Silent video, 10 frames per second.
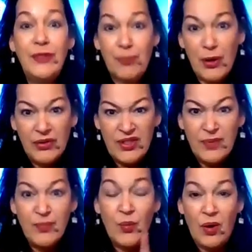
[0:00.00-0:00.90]
The
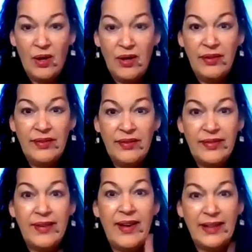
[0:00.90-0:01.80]
person
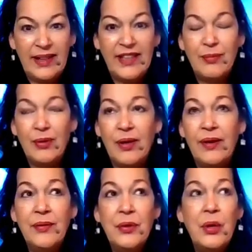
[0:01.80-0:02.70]
was a
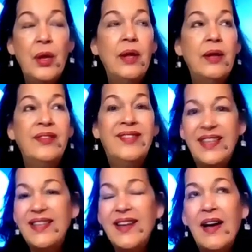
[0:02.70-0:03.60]
Libra. I
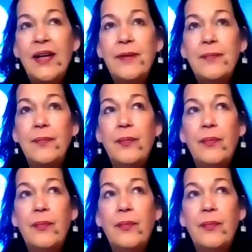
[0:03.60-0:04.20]
didn't